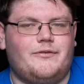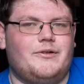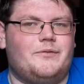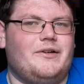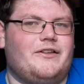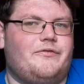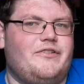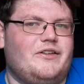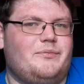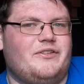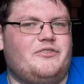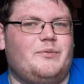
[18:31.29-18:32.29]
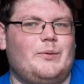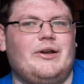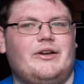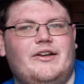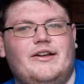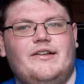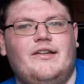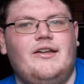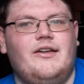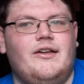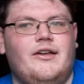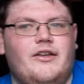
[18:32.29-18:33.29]
McMahon's face. Mr. McMahon kind of
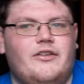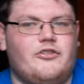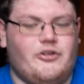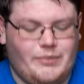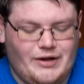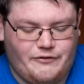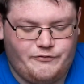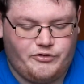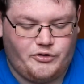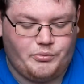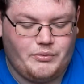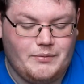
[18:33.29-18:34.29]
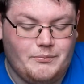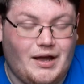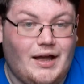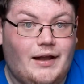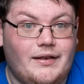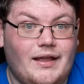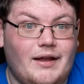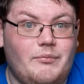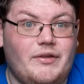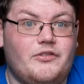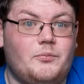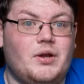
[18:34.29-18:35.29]
is going back and forth with him. And then
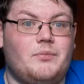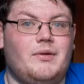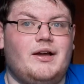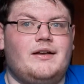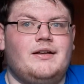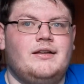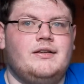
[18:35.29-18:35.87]
Mr. McMahon